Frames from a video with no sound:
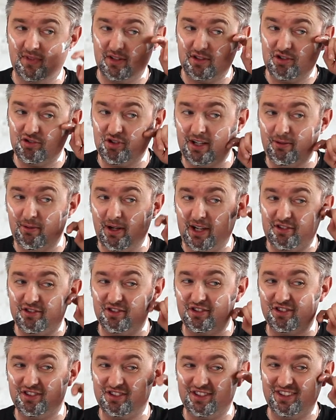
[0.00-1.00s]
Straight
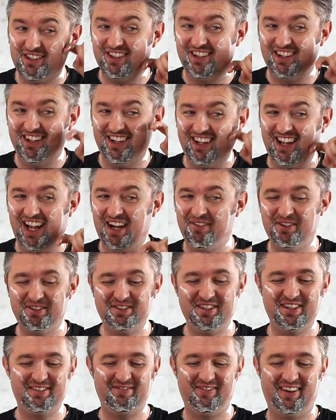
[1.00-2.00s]
razors, ever
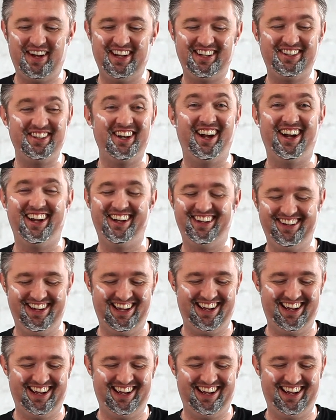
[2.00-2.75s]
since my cut,